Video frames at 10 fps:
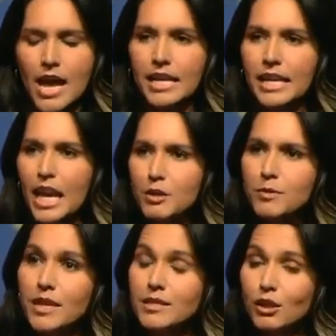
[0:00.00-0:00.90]
and
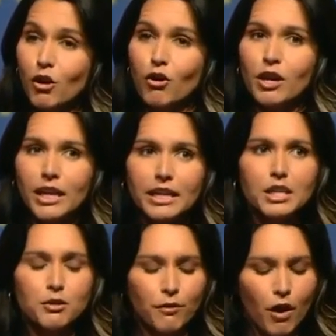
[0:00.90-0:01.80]
engagement that's occurring in
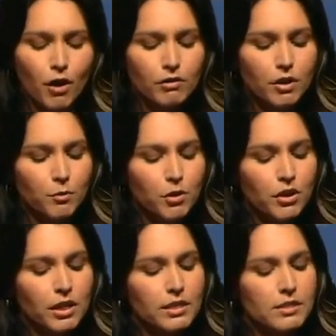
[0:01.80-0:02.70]
each of our
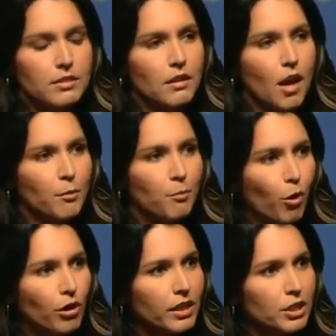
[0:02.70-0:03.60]
communities on
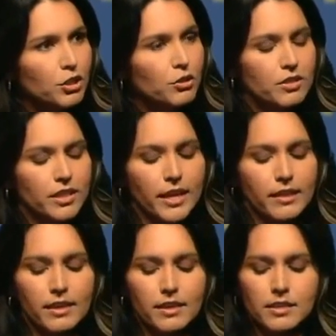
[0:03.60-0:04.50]
important issues
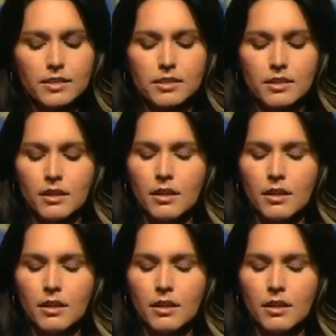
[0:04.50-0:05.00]
like this,